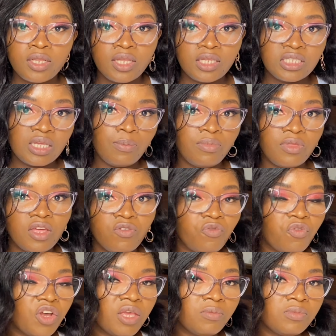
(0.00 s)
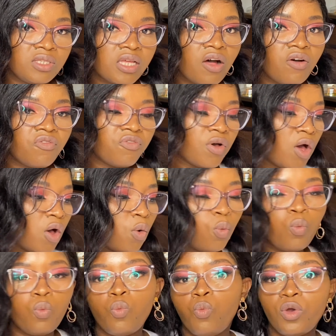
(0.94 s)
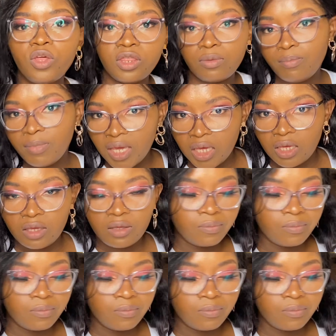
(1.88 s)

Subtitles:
the same thing for himself with me.